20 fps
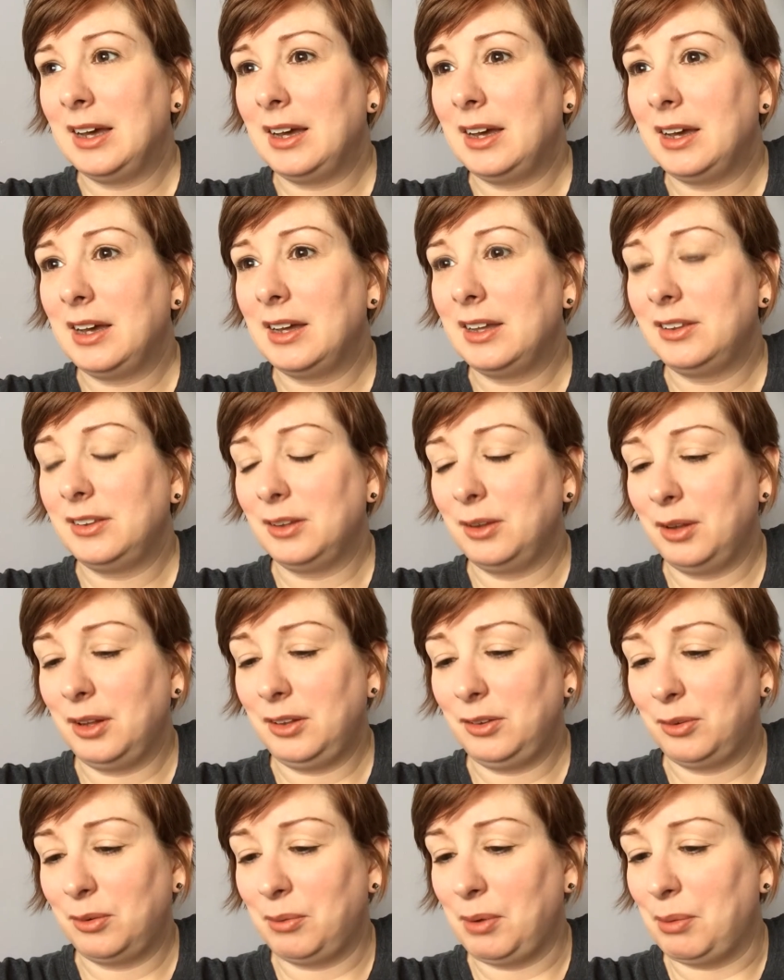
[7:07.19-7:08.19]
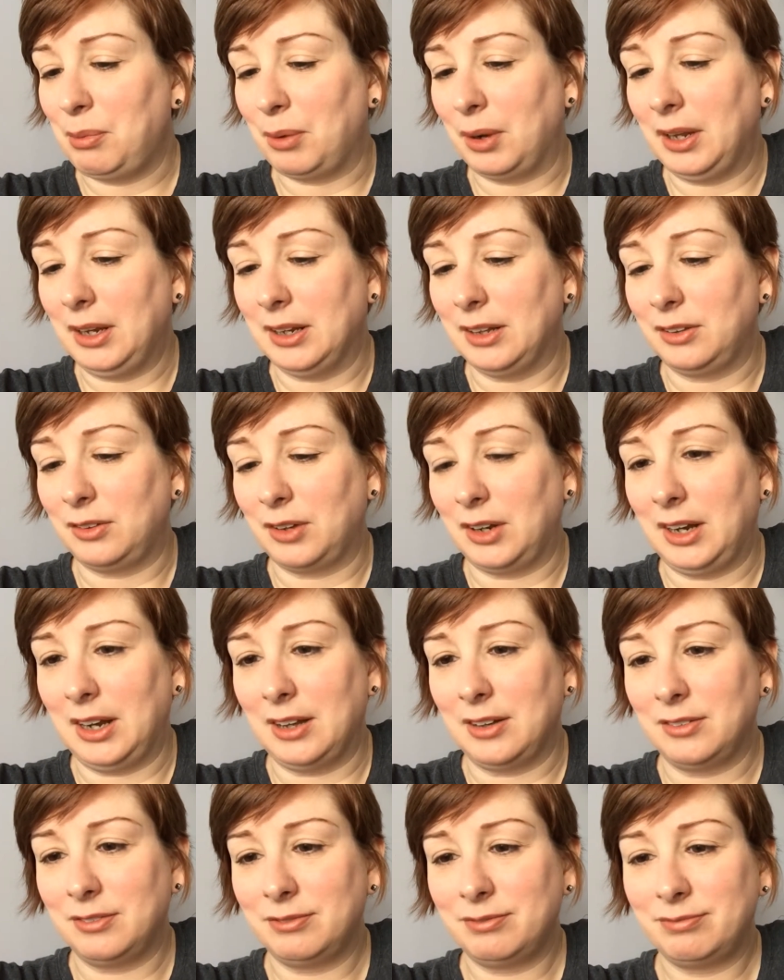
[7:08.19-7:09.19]
Uh, so that's where my brain is right
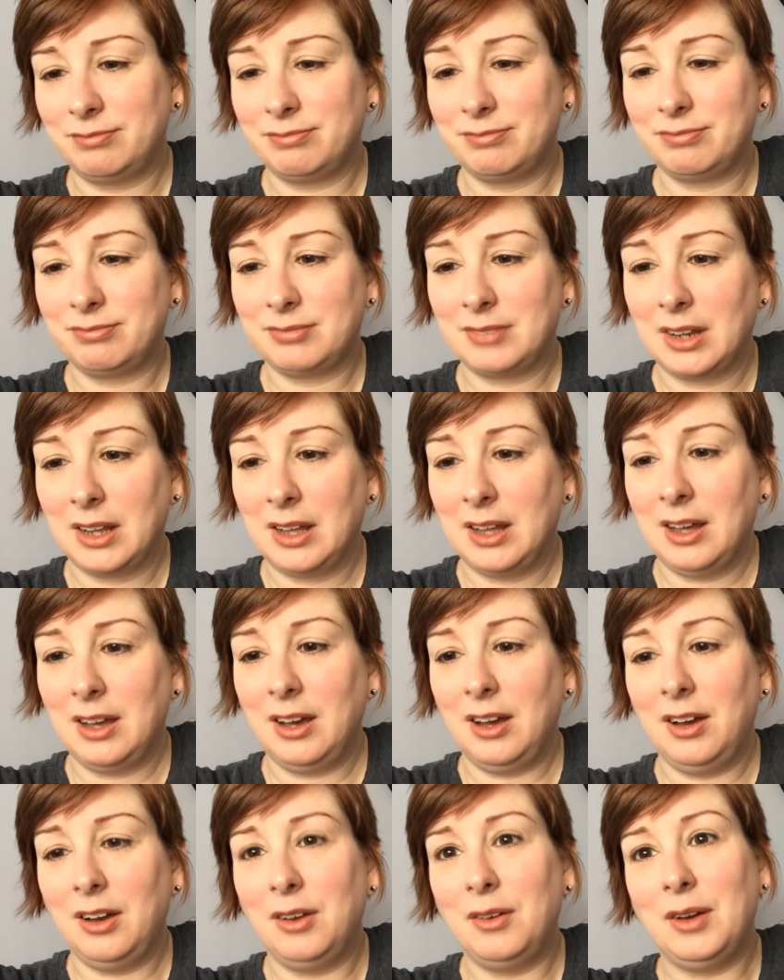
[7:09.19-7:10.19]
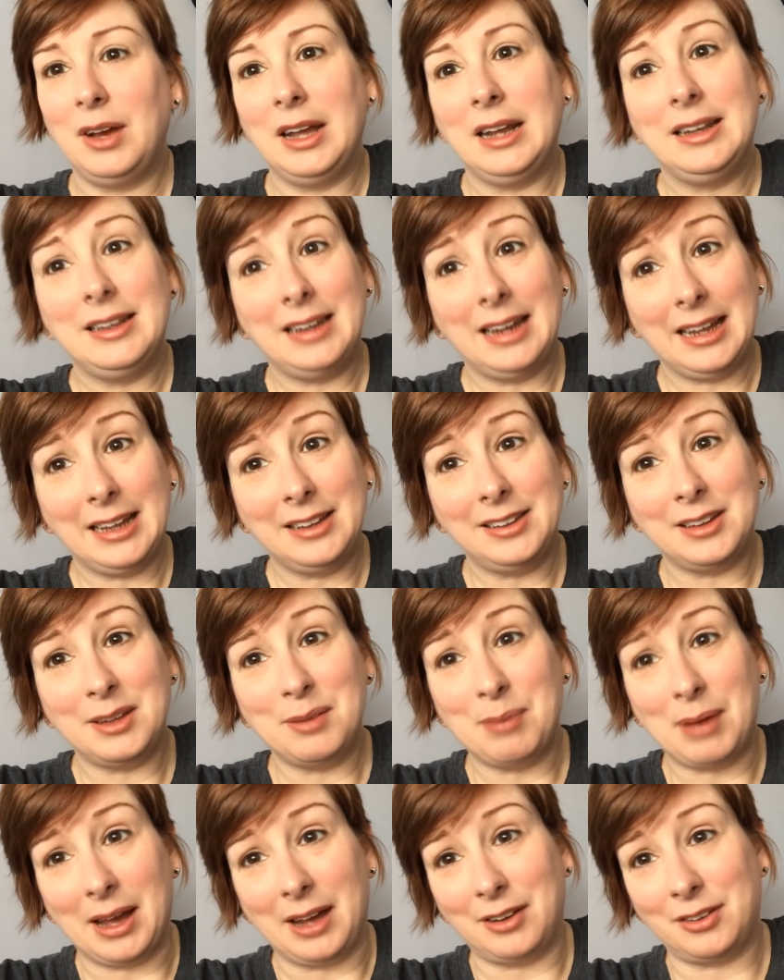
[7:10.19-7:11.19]
now. Oh, and today is
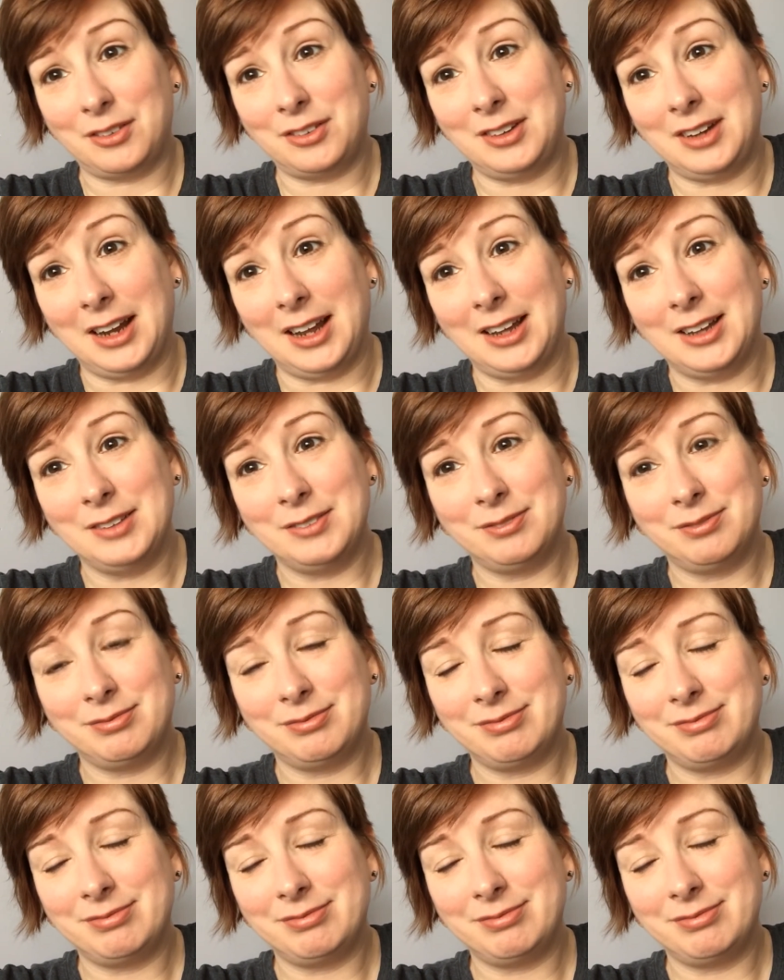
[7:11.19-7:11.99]
St. Patrick's Day.